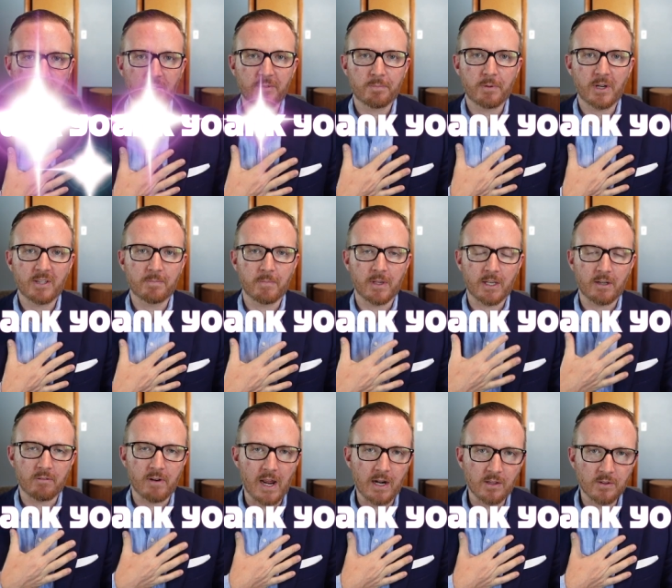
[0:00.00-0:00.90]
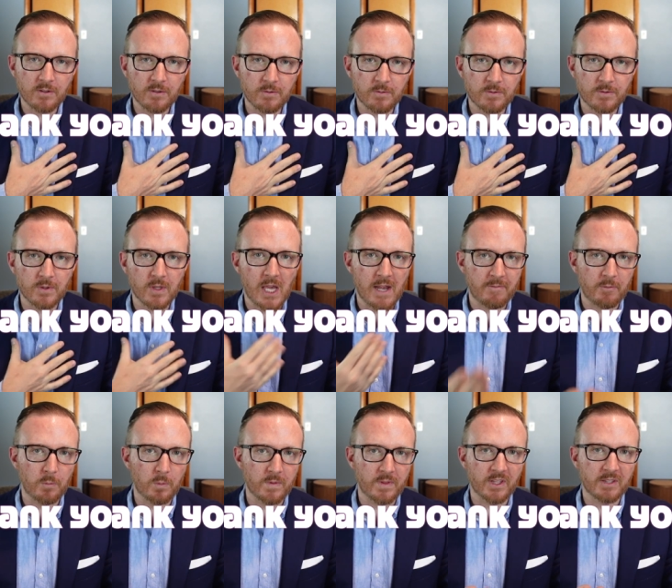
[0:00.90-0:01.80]
express my gratitude to
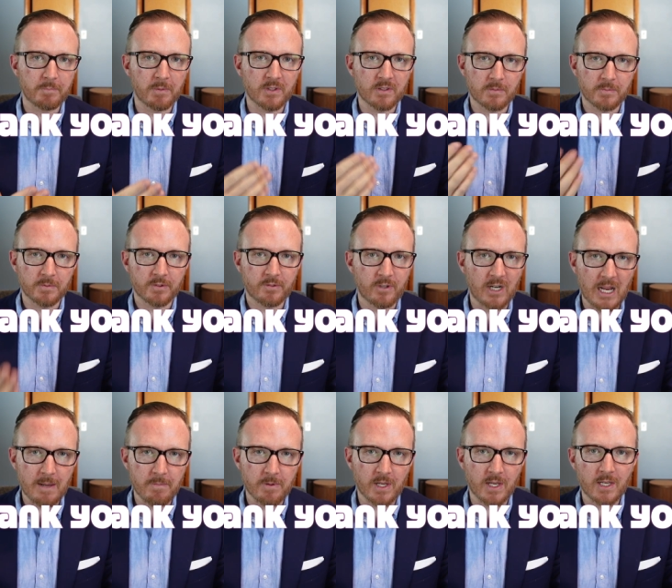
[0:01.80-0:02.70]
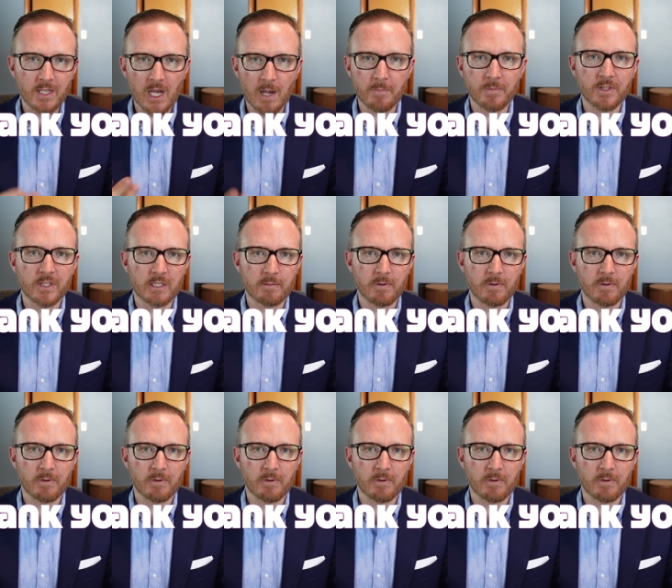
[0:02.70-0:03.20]
everyone that's been subscribing and commenting